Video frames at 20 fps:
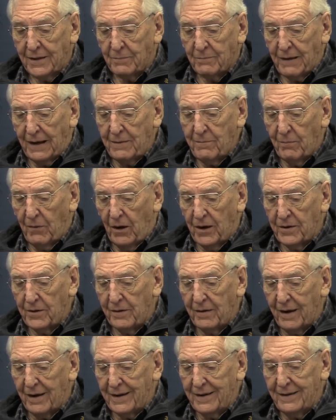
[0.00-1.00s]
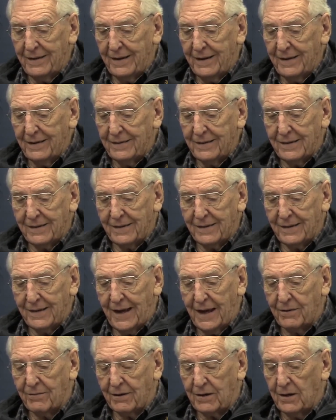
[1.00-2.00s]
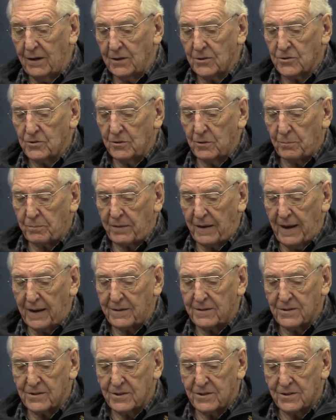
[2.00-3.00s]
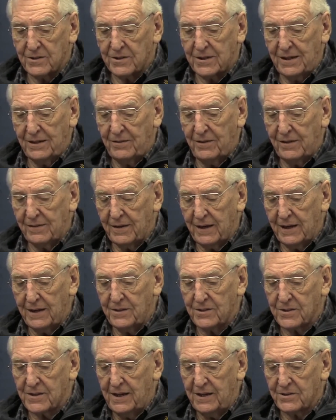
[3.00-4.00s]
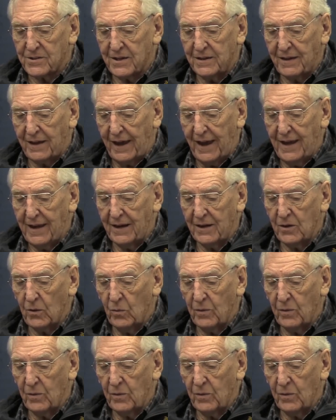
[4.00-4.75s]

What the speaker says: by modern agricultural practices in the United States and Canada,